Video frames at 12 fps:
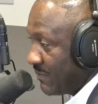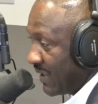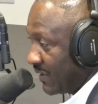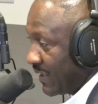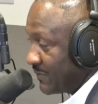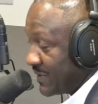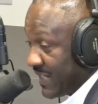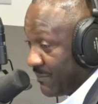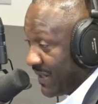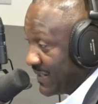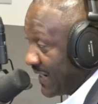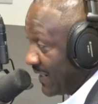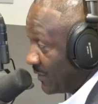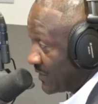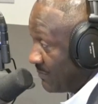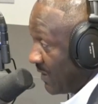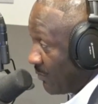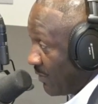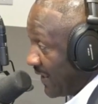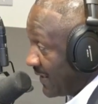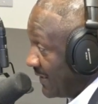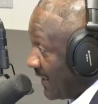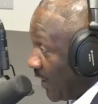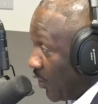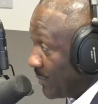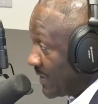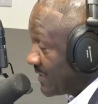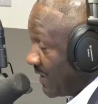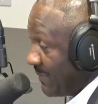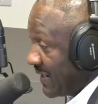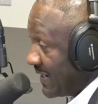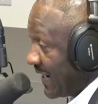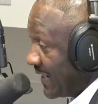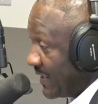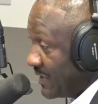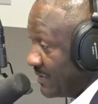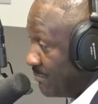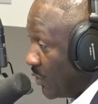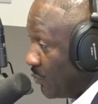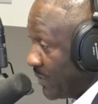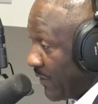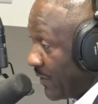left, is that my dad? I looked to my right. I hope that's not my dad. And then boom, there he